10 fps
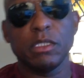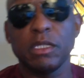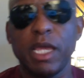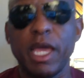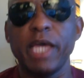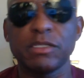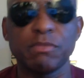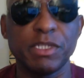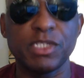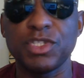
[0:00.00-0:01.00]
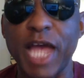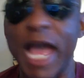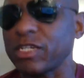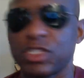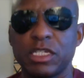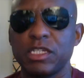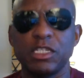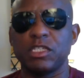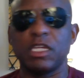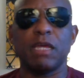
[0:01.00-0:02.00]
Yes, Miss Jackson
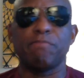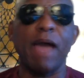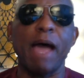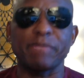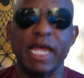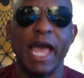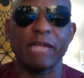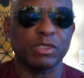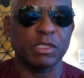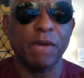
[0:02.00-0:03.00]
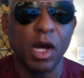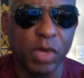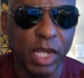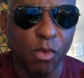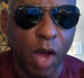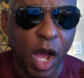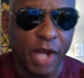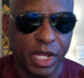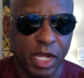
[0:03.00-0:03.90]
needs to get baptized with some holy water.